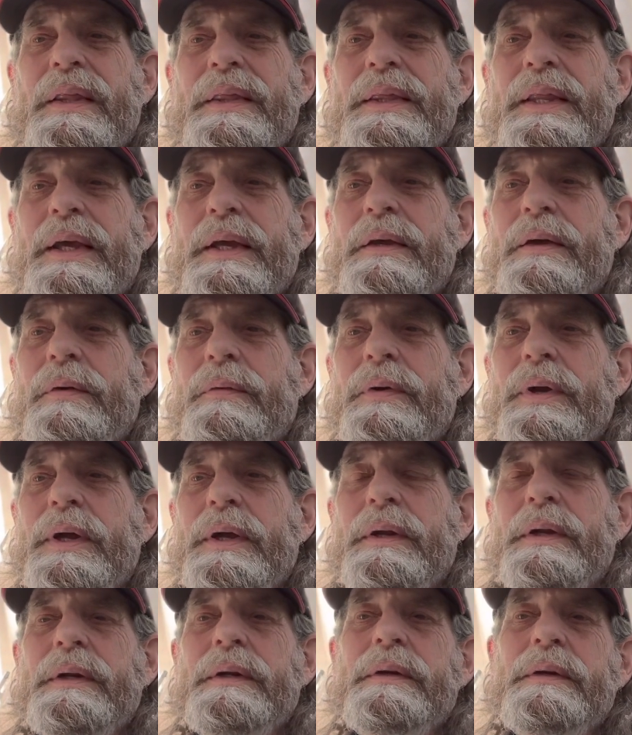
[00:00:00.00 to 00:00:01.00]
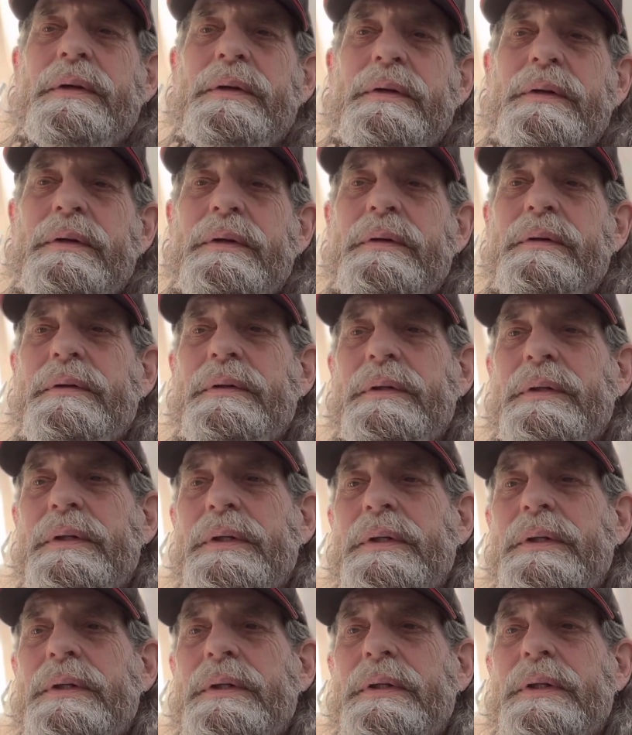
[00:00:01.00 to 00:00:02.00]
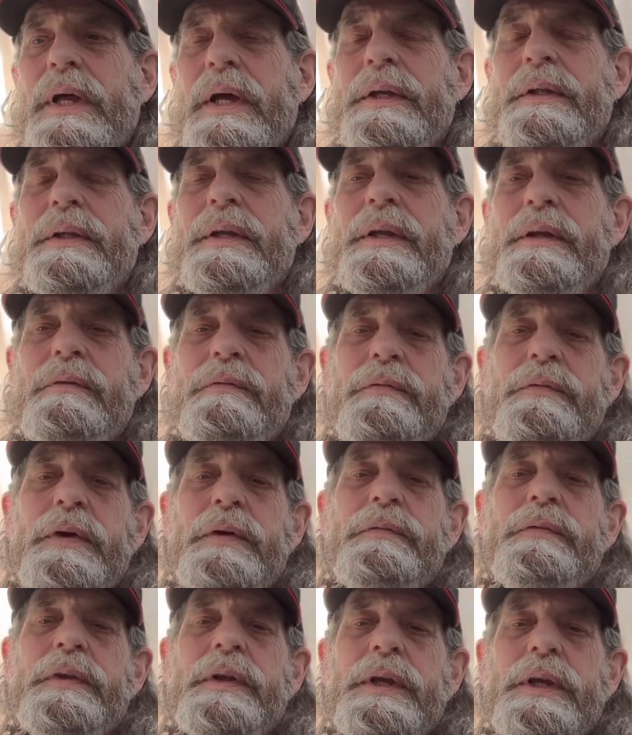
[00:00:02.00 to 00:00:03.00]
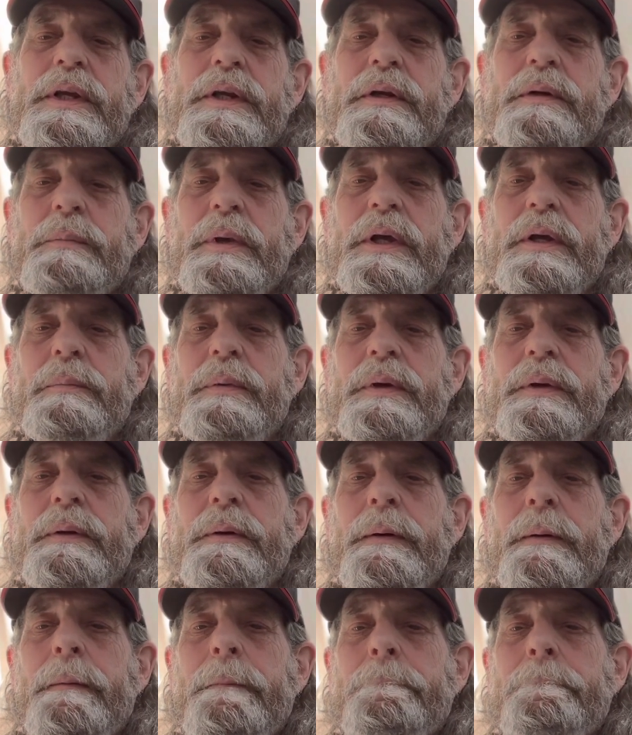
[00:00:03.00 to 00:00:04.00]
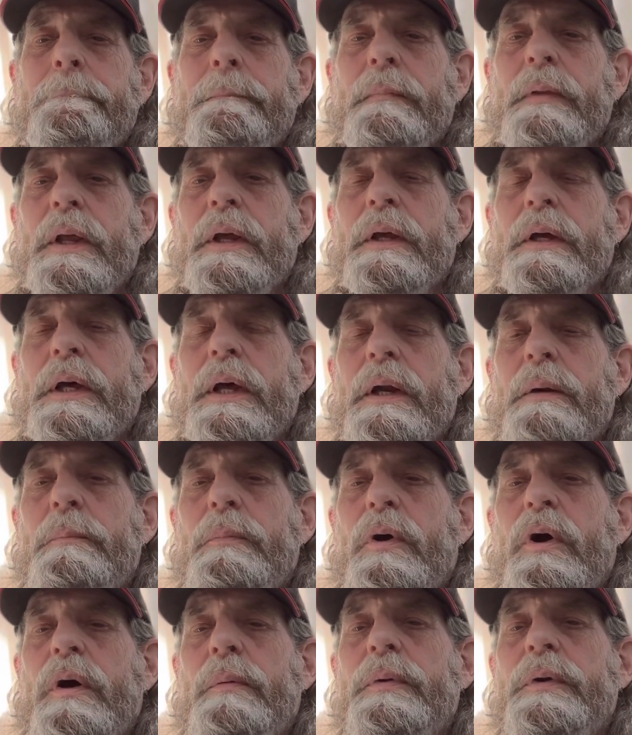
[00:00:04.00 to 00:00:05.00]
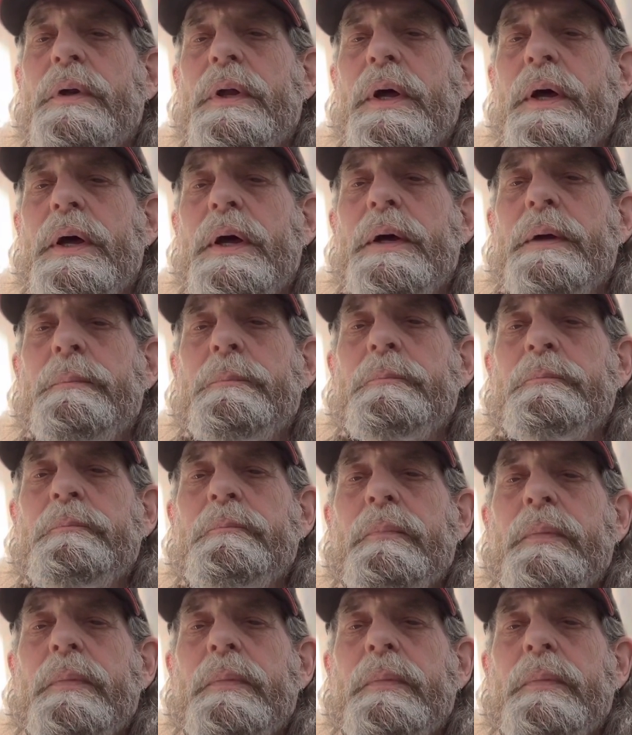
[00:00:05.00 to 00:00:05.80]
think around 1915 maybe. I got a barber dime.